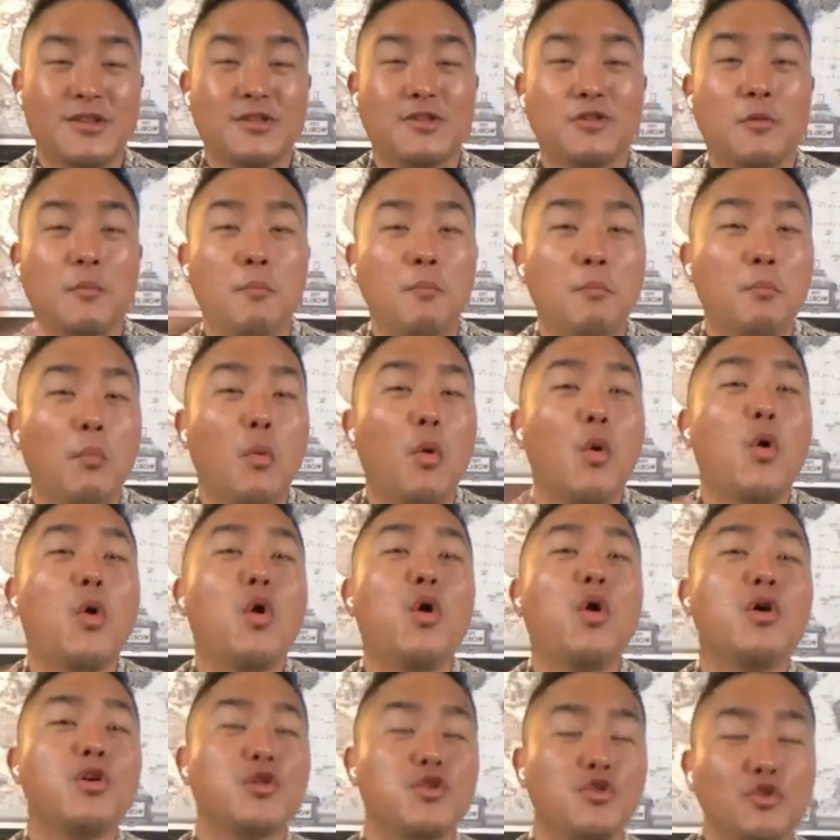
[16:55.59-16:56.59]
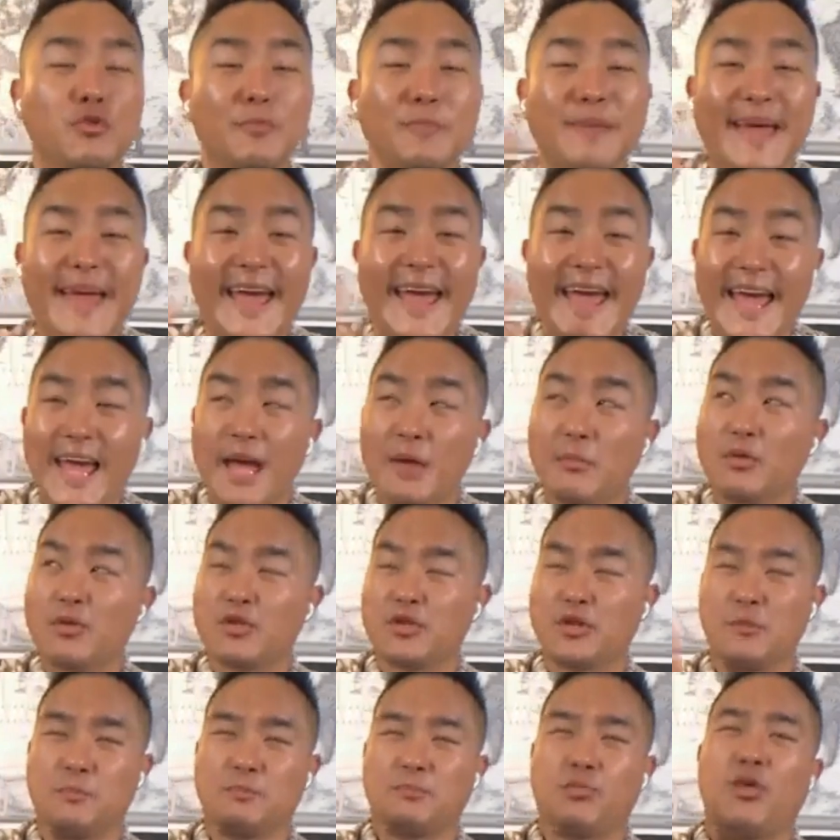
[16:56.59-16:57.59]
the more you'll be
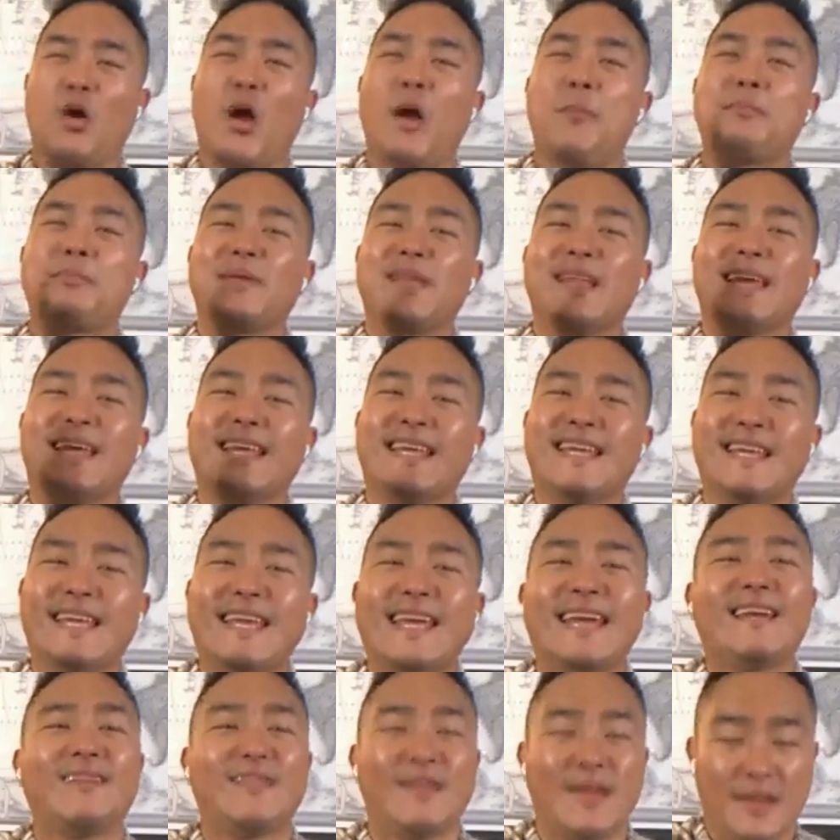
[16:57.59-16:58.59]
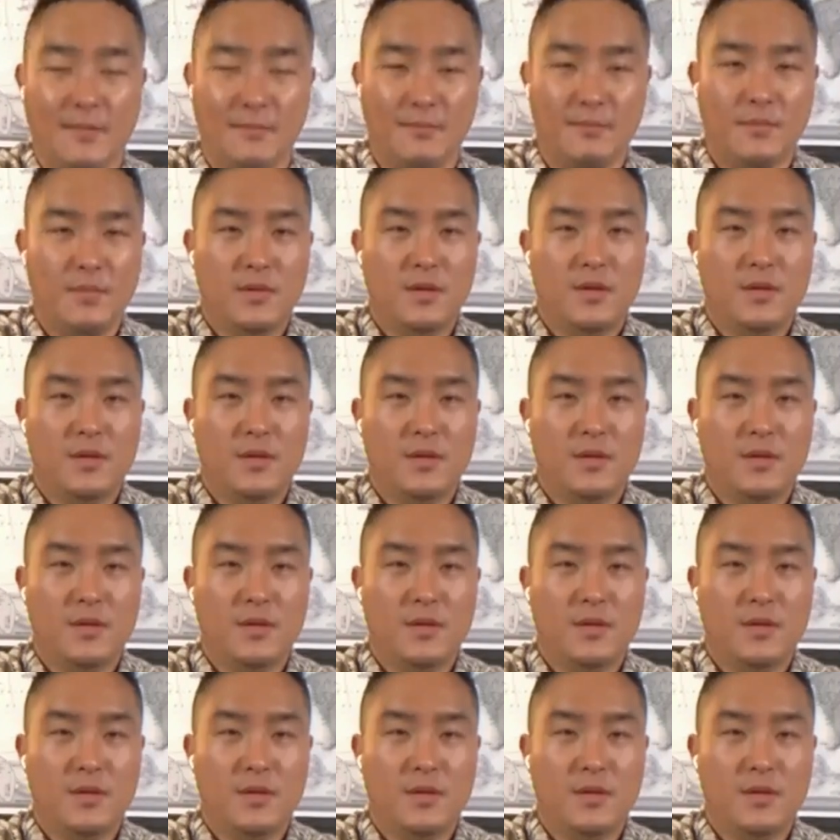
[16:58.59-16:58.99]
able to properly hear Him.